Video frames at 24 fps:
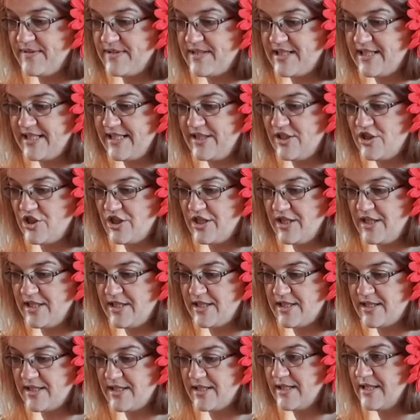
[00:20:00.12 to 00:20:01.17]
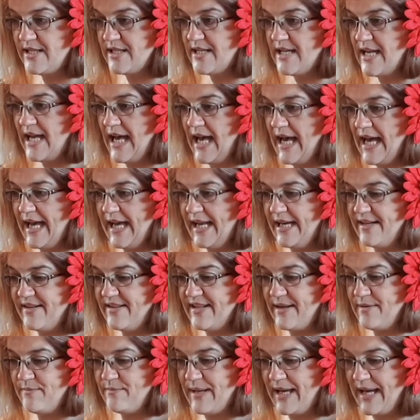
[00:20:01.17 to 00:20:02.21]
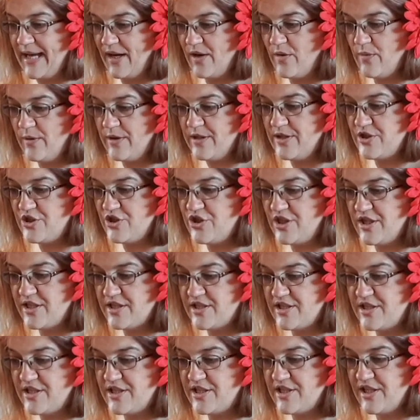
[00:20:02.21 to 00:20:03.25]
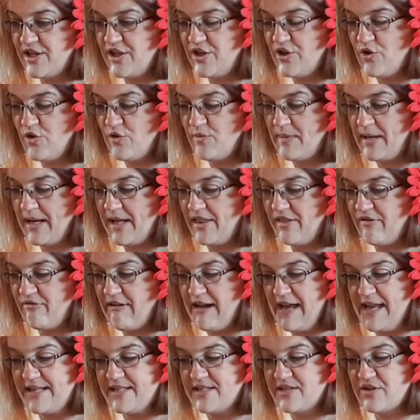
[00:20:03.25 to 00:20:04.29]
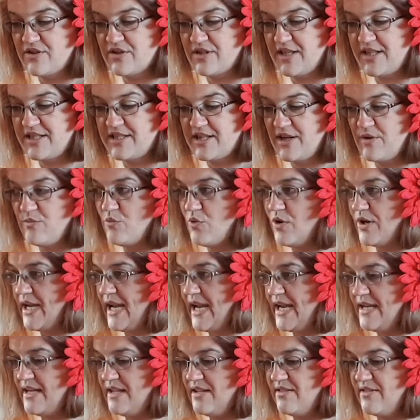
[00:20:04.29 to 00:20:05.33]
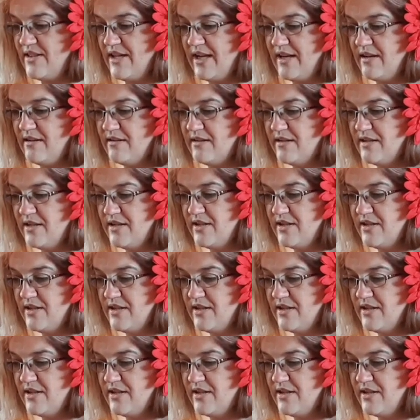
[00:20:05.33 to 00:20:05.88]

of stitches and then backwards, just to secure my threads, because I don't want anything